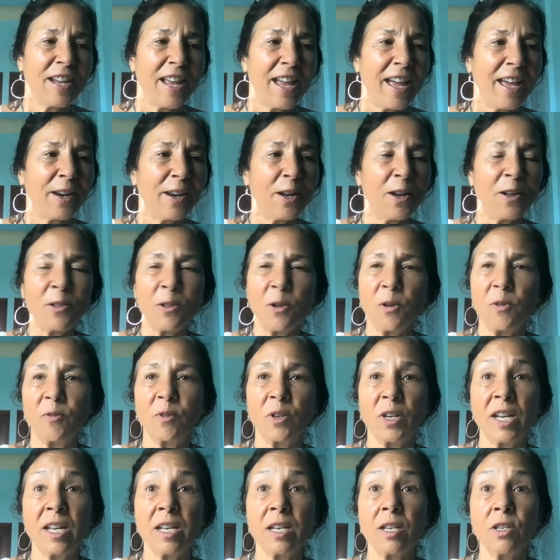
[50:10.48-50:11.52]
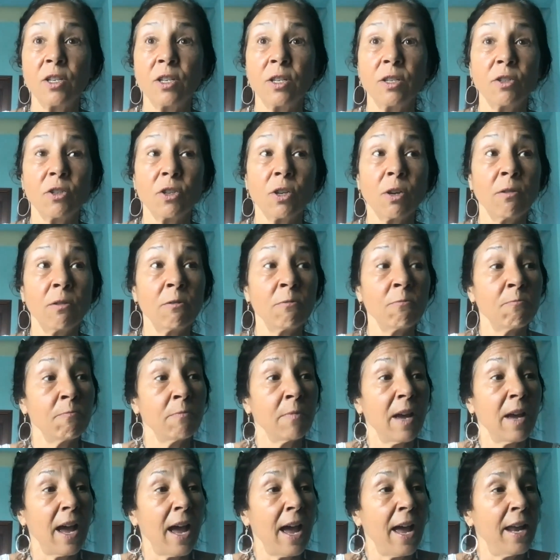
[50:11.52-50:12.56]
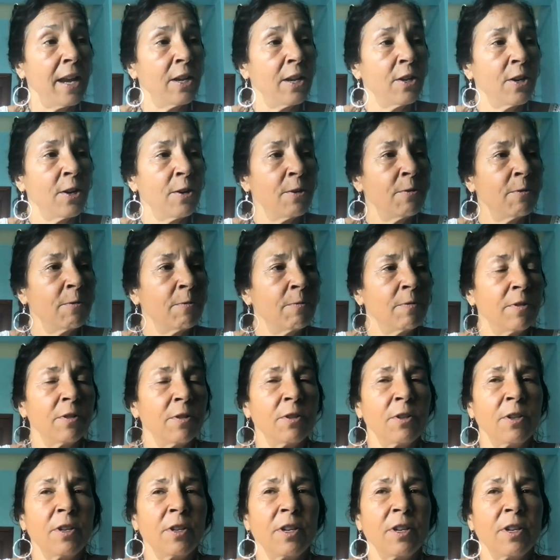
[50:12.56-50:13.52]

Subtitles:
got all over it. So I don't